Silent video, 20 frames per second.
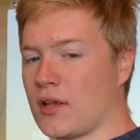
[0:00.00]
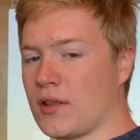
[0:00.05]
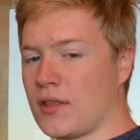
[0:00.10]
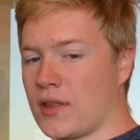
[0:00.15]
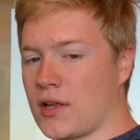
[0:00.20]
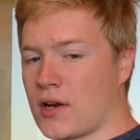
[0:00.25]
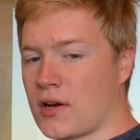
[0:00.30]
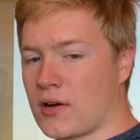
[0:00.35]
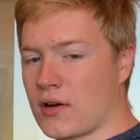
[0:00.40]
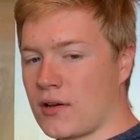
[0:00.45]

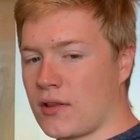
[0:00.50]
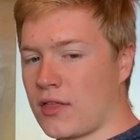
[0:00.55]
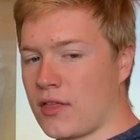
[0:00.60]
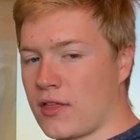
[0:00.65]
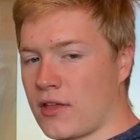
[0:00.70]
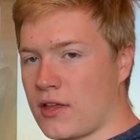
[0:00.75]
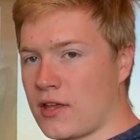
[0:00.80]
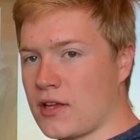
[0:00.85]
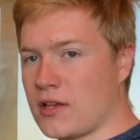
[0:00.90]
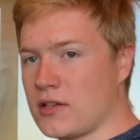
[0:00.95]
there are
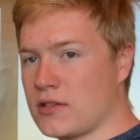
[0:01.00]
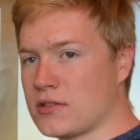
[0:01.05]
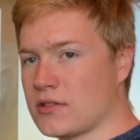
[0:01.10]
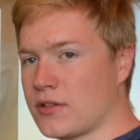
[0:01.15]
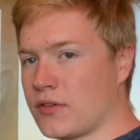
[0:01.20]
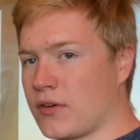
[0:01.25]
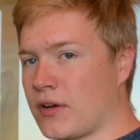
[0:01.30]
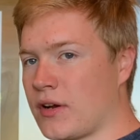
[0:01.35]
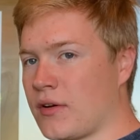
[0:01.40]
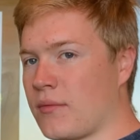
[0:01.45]
things
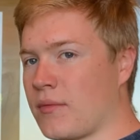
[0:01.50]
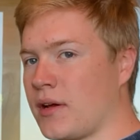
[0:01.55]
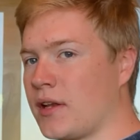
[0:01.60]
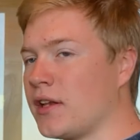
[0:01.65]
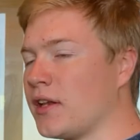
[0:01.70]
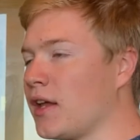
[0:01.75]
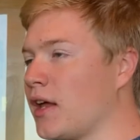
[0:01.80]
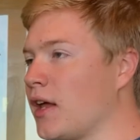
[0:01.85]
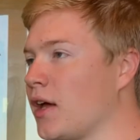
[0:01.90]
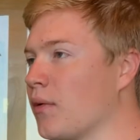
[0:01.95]
throughout my
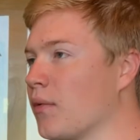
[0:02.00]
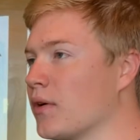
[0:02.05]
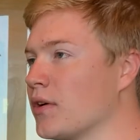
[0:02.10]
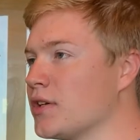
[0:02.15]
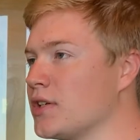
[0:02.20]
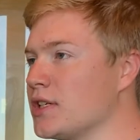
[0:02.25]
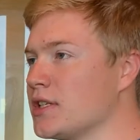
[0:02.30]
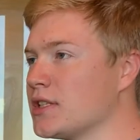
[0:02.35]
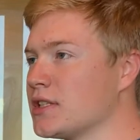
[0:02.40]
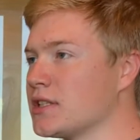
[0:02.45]
day where
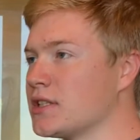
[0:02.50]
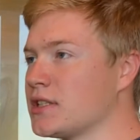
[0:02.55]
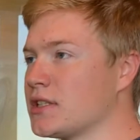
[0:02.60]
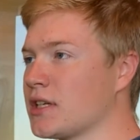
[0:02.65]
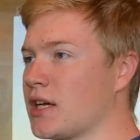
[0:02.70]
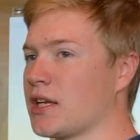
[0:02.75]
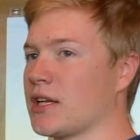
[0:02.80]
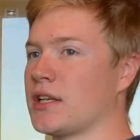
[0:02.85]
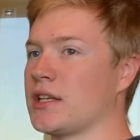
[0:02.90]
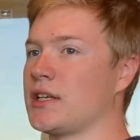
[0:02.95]
Jesus is
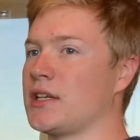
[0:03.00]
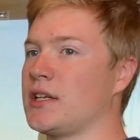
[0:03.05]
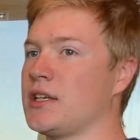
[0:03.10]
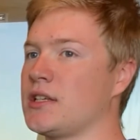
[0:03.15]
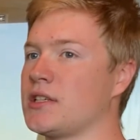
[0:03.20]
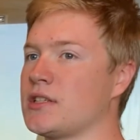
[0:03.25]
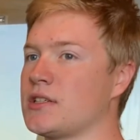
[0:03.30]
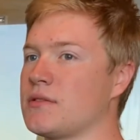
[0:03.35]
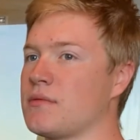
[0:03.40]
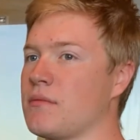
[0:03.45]
going to
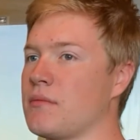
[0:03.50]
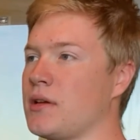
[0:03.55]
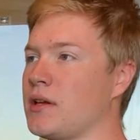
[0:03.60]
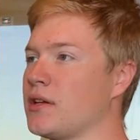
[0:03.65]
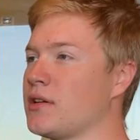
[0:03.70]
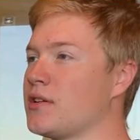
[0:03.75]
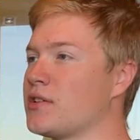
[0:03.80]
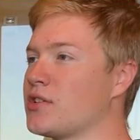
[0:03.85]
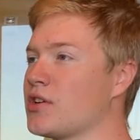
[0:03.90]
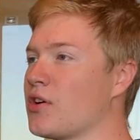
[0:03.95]
teach me
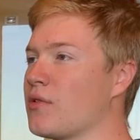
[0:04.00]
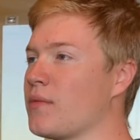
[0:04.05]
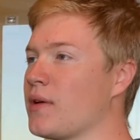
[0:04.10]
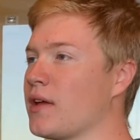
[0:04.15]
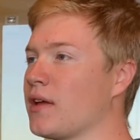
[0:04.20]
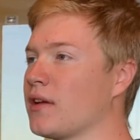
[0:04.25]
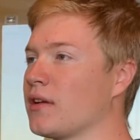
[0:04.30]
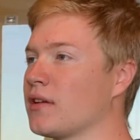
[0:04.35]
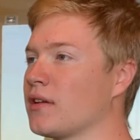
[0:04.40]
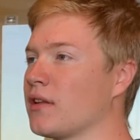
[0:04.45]
and show
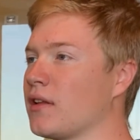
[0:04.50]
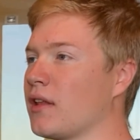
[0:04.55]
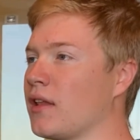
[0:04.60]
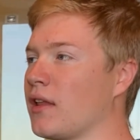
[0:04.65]
me.